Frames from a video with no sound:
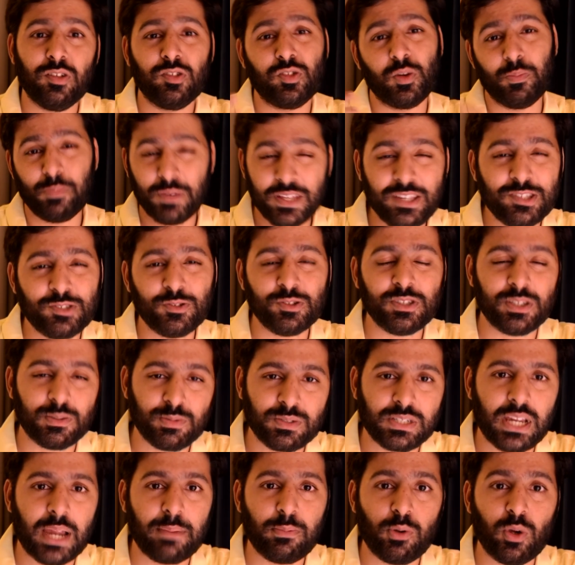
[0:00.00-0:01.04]
So please do
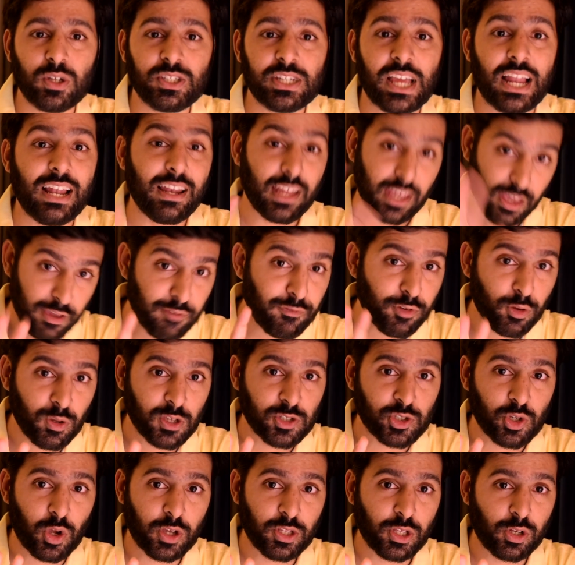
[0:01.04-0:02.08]
subscribe to our channel if you
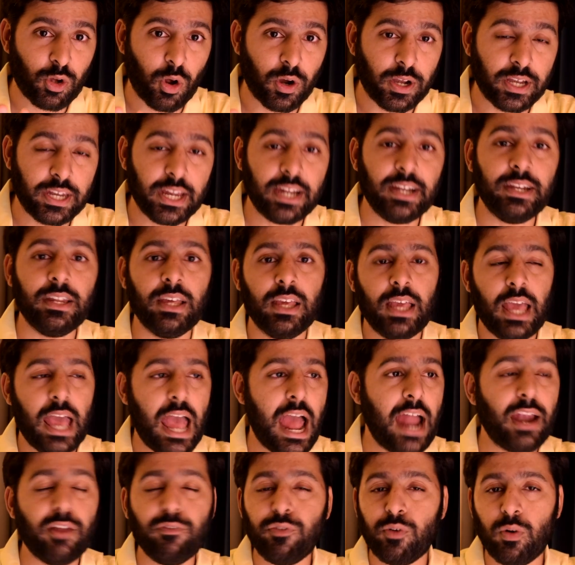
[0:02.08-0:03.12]
enjoy the content.
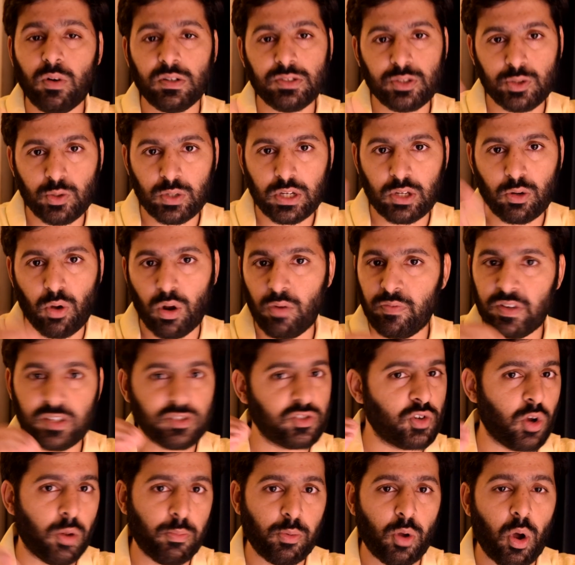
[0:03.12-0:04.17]
And of course, you can always
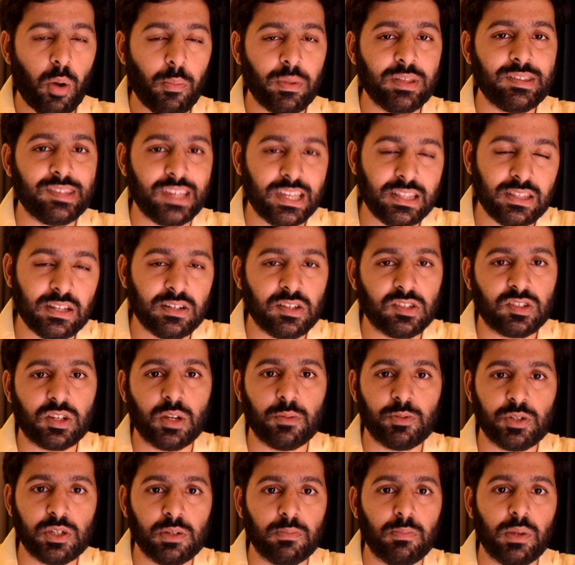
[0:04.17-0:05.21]
drop comments in the
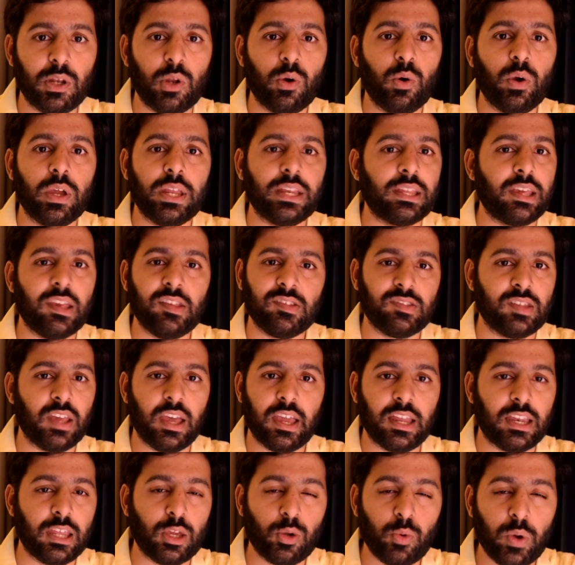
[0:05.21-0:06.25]
description below in case there
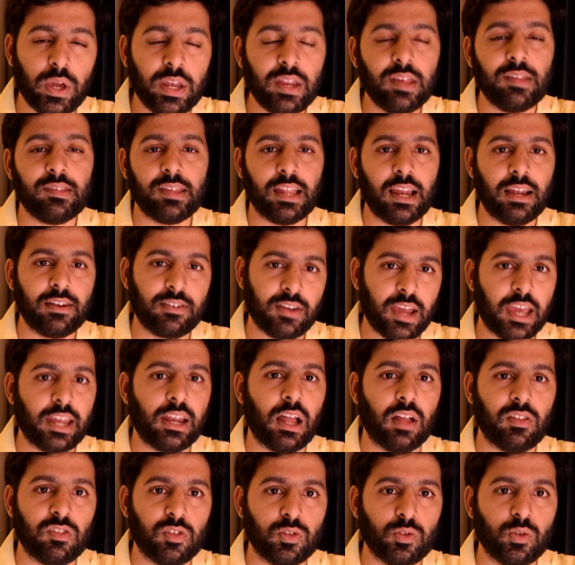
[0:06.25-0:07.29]
are any queries, and I'll try and
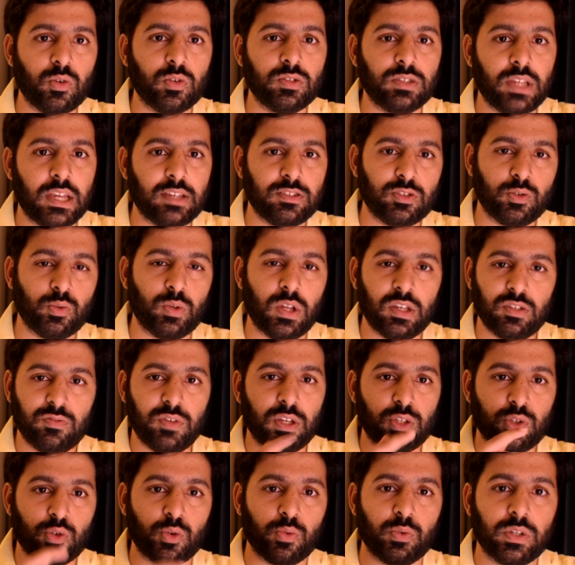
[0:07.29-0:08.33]
answer those as soon as
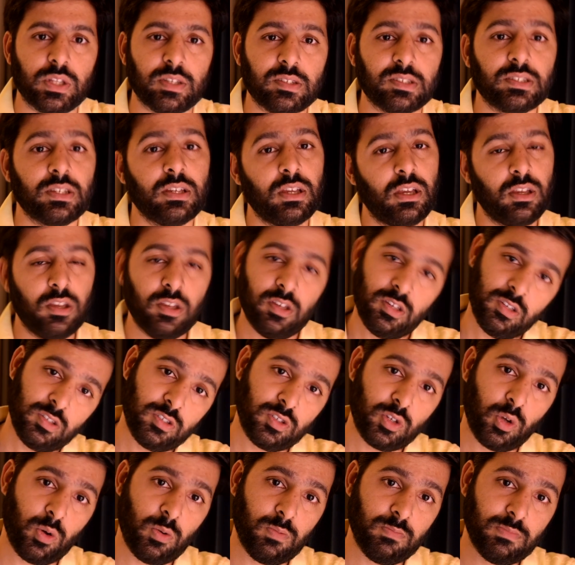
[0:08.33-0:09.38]
we are through with this.
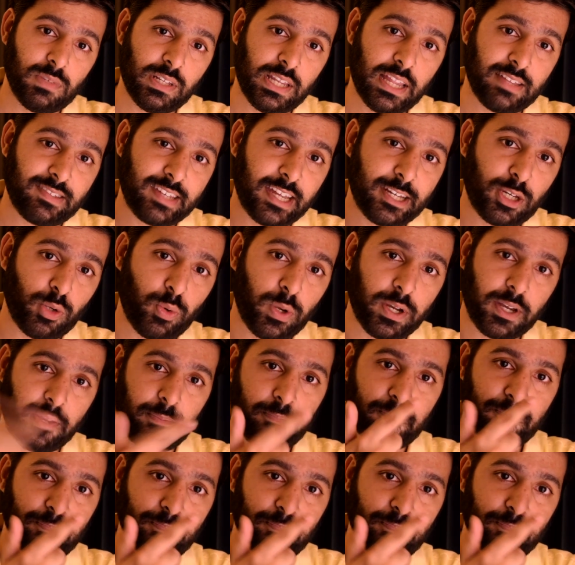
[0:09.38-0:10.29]
So let's get to it.